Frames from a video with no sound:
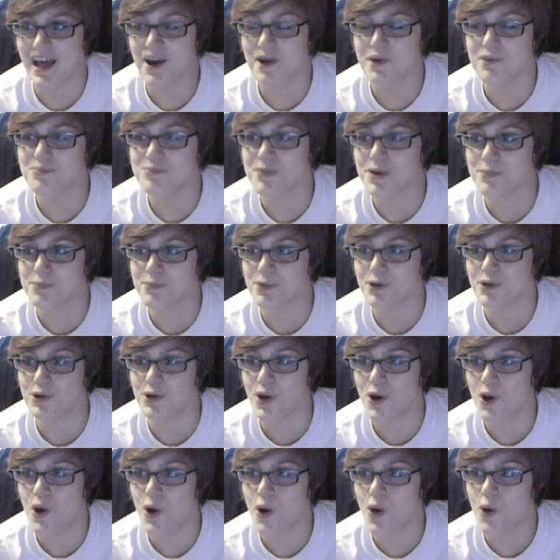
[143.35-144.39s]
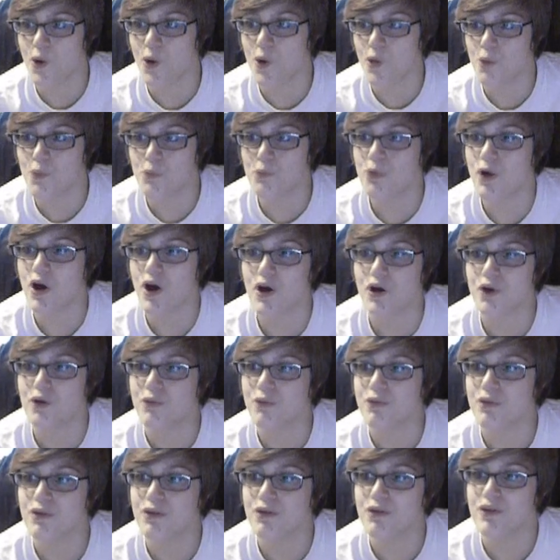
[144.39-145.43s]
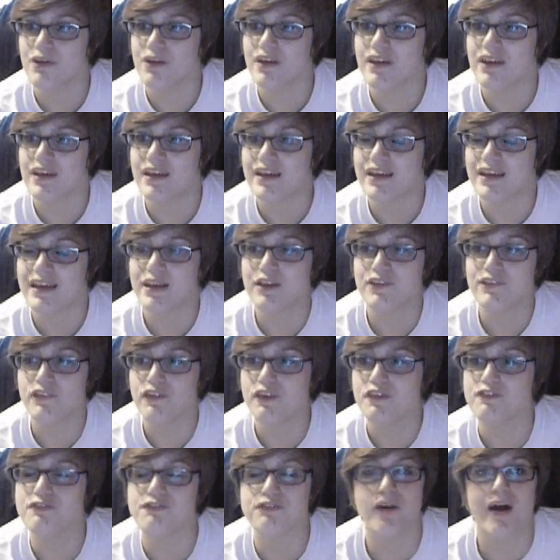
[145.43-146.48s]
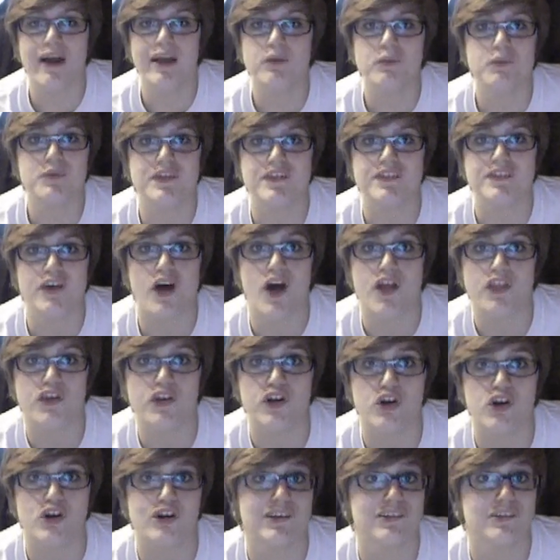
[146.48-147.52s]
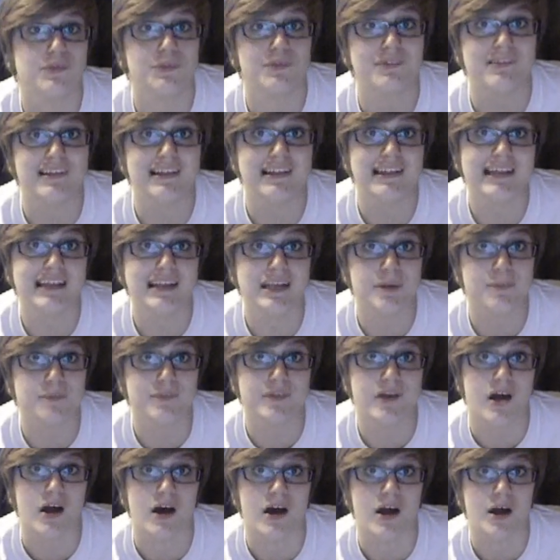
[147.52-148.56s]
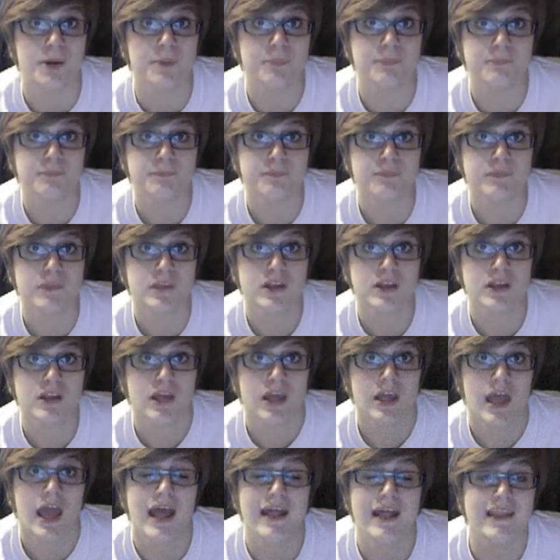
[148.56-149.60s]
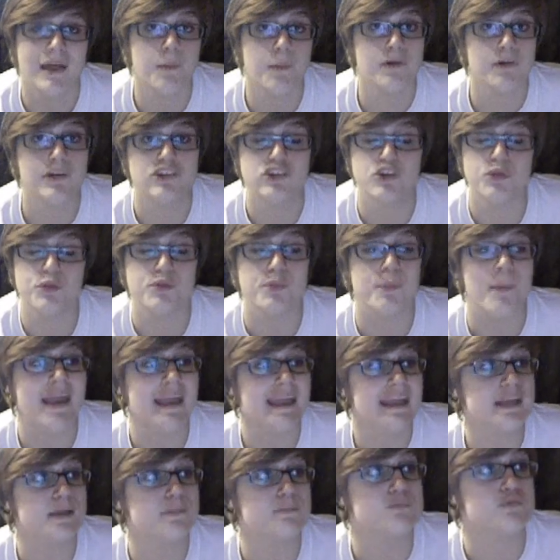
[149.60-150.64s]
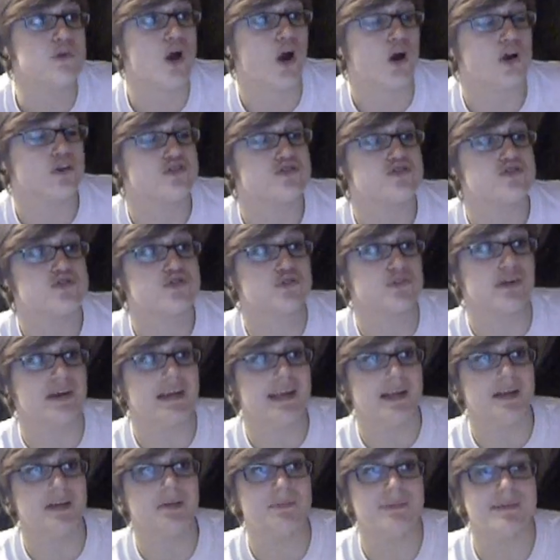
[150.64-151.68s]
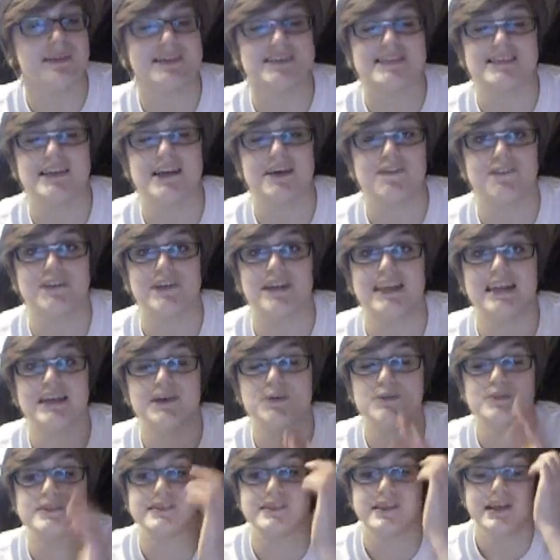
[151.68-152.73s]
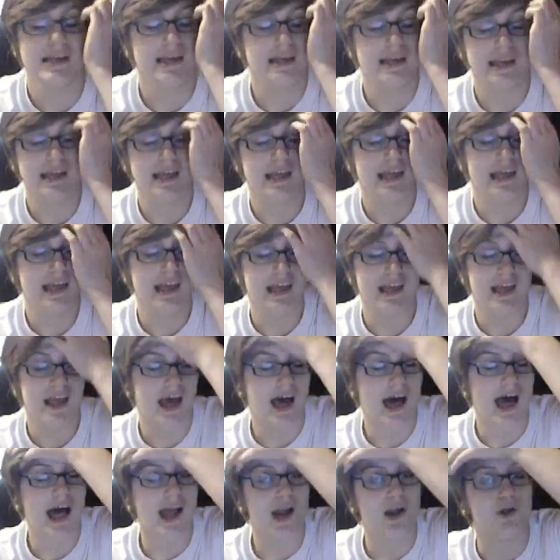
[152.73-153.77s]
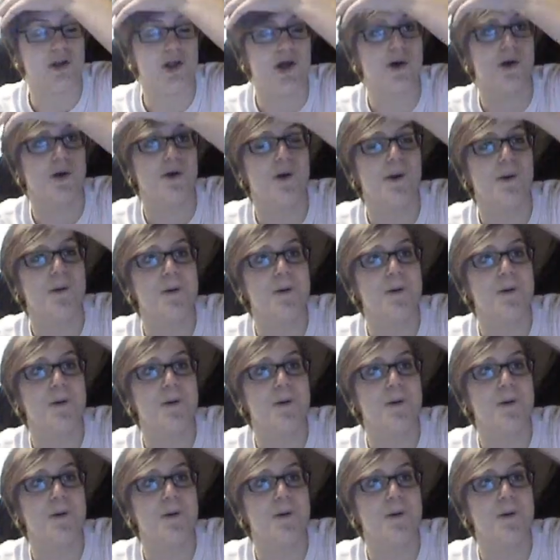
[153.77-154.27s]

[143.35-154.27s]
I don't remember. Well, he started fighting with this other girl because it was cleanup time, and she was making her scream and stuff, and he was, I don't know.